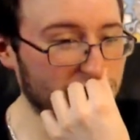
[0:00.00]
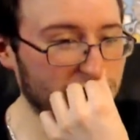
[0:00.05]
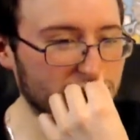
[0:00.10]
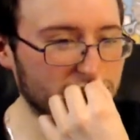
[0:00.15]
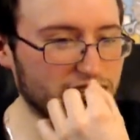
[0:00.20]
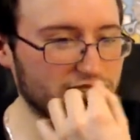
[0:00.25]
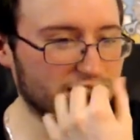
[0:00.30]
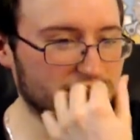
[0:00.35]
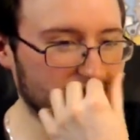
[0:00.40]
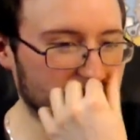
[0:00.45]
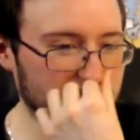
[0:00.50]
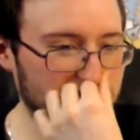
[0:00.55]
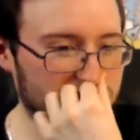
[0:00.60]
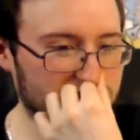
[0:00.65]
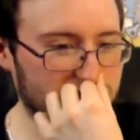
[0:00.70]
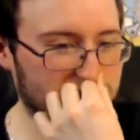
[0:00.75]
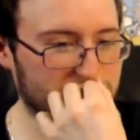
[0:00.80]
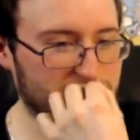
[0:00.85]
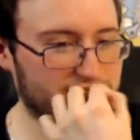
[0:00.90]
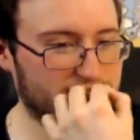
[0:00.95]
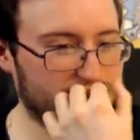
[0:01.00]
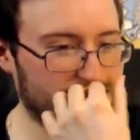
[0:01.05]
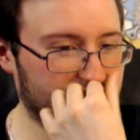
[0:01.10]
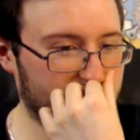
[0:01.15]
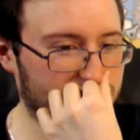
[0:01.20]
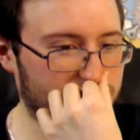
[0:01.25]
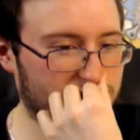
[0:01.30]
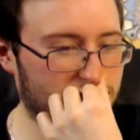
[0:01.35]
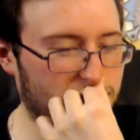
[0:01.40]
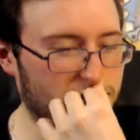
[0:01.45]
Oh shit.
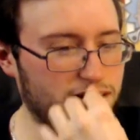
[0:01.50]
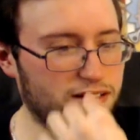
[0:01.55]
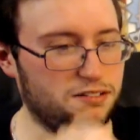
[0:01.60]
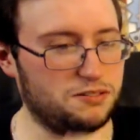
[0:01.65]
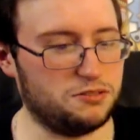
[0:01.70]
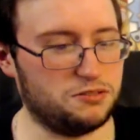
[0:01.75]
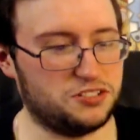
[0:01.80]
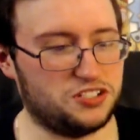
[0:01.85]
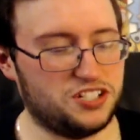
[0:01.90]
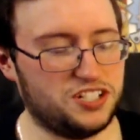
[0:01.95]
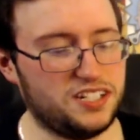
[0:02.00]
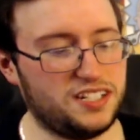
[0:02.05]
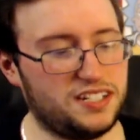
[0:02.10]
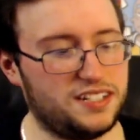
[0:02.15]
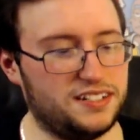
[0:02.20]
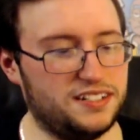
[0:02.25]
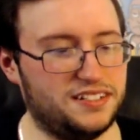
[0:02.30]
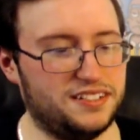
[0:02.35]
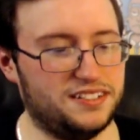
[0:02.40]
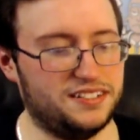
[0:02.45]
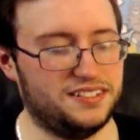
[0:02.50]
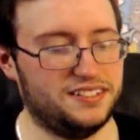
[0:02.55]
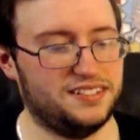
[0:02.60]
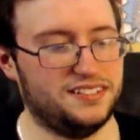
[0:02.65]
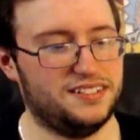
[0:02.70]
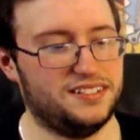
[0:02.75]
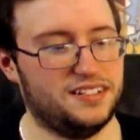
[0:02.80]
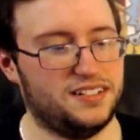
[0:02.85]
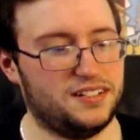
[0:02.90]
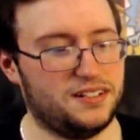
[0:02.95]
Oh, chicken.
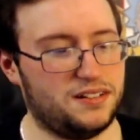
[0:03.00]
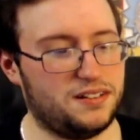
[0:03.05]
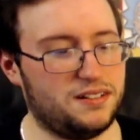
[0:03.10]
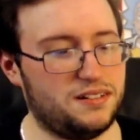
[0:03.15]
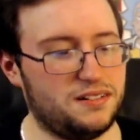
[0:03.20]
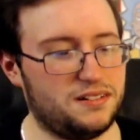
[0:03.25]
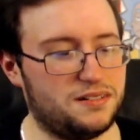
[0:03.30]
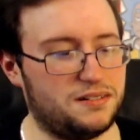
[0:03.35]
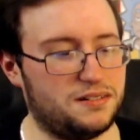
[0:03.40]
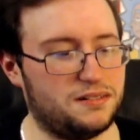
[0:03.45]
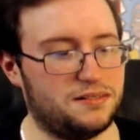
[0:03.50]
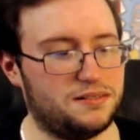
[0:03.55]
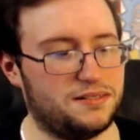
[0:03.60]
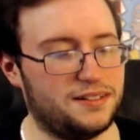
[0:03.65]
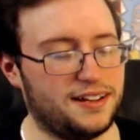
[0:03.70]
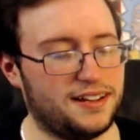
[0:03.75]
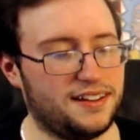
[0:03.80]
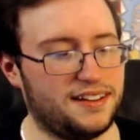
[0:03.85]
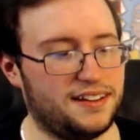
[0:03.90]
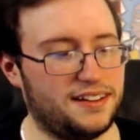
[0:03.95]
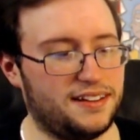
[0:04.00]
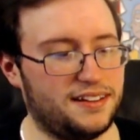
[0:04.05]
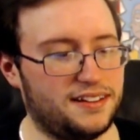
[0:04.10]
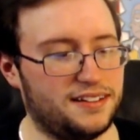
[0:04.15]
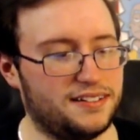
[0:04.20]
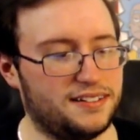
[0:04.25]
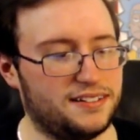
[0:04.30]
Oh, hey.